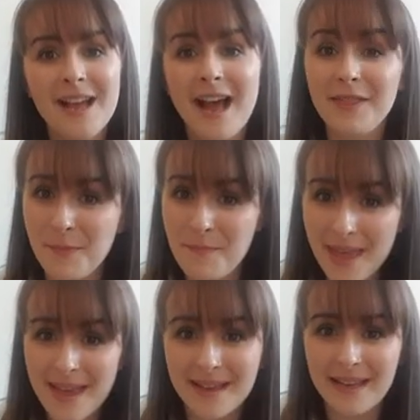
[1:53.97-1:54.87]
at the
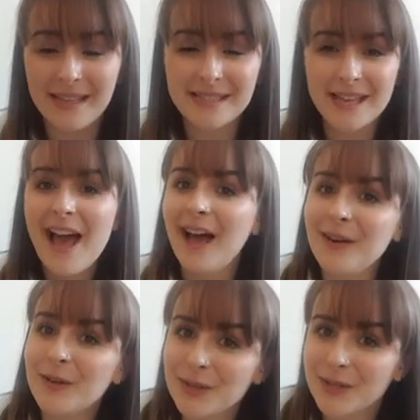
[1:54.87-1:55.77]
bakers,
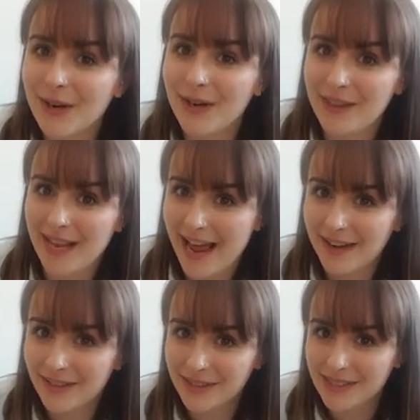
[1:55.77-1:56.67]
and also at the
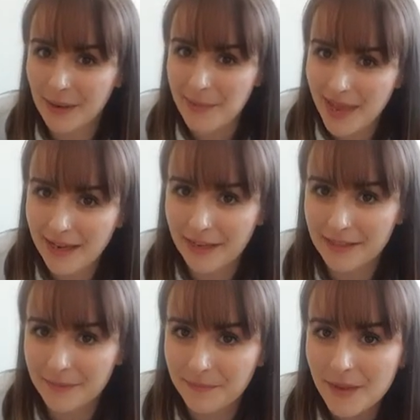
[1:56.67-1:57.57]
candlestick makers.